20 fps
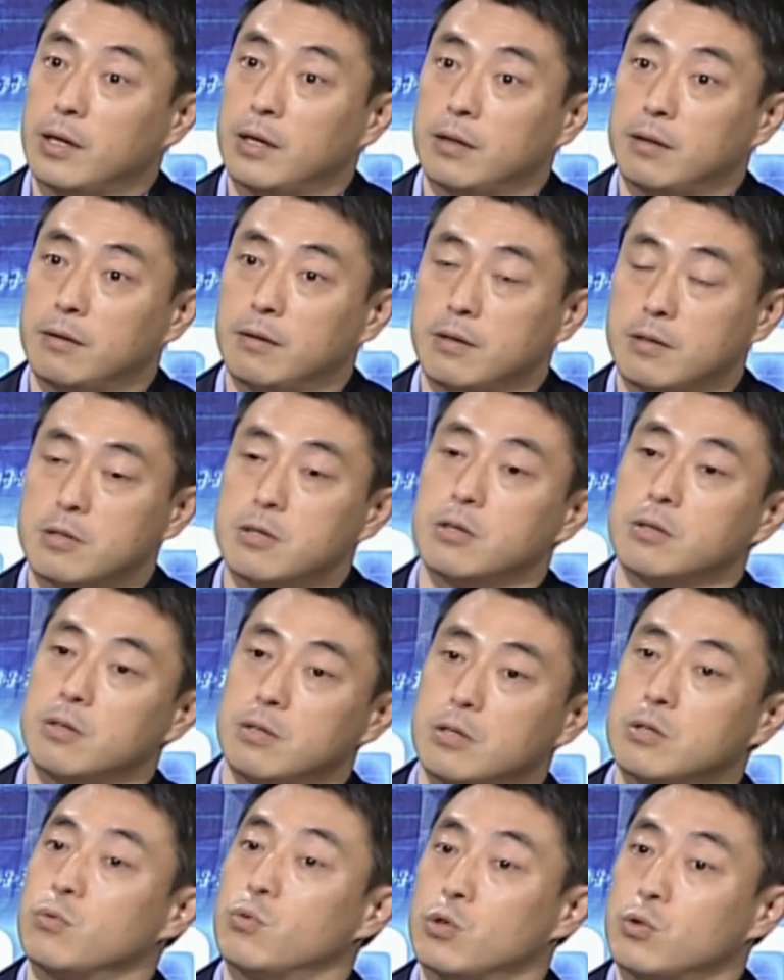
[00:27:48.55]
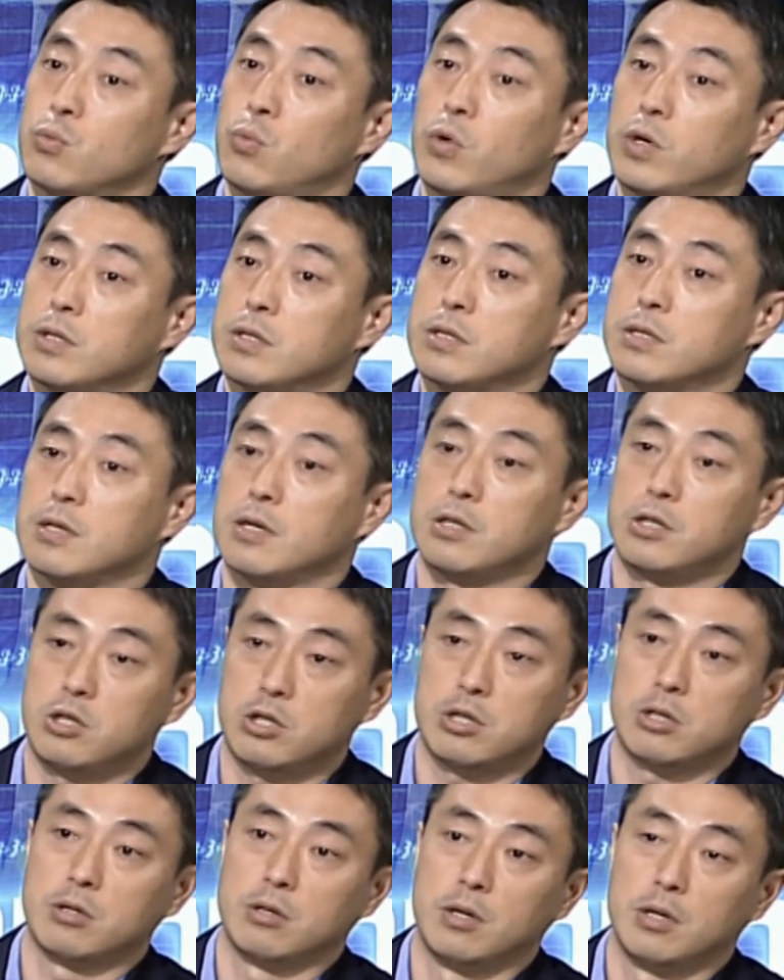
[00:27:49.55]
And this, is, this was one
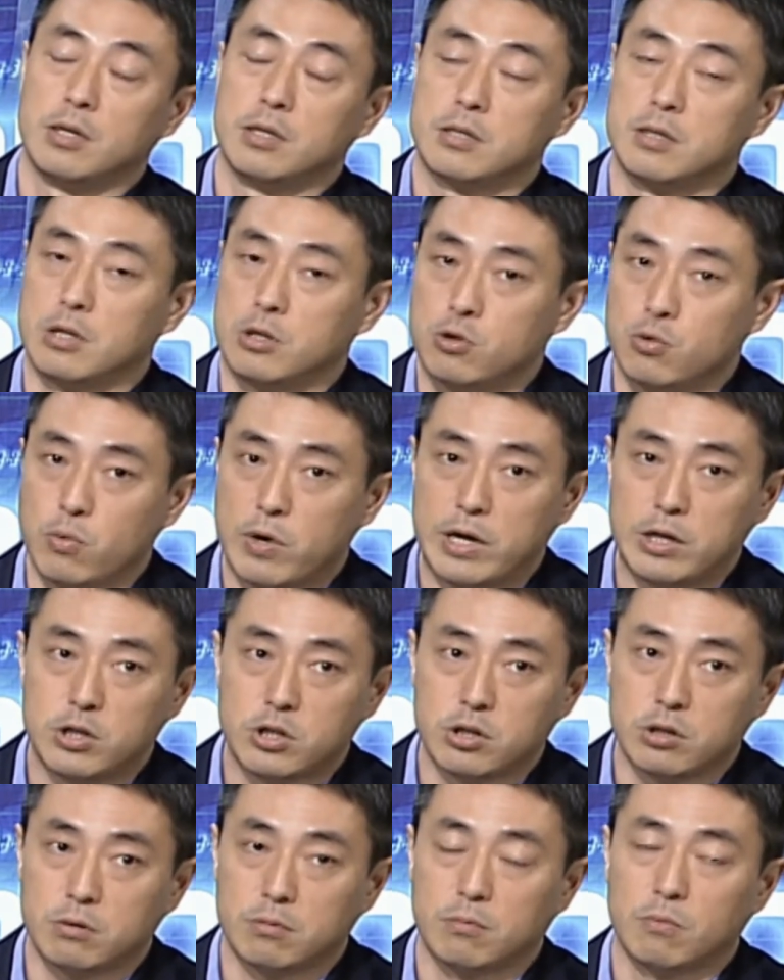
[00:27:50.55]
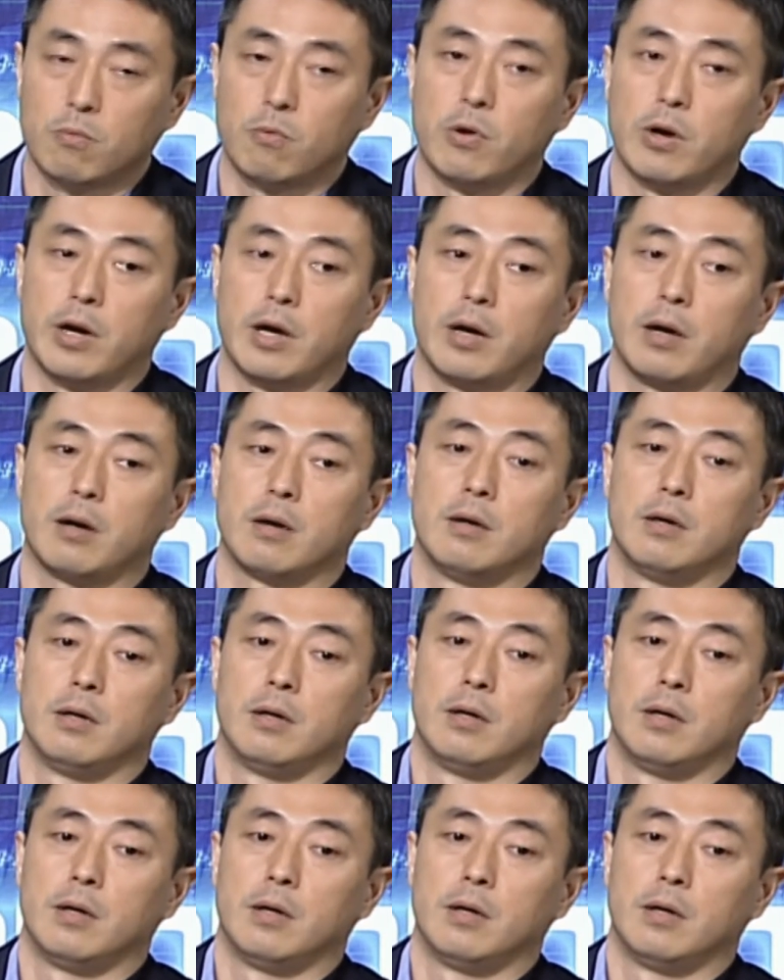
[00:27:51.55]
such situation mm. where.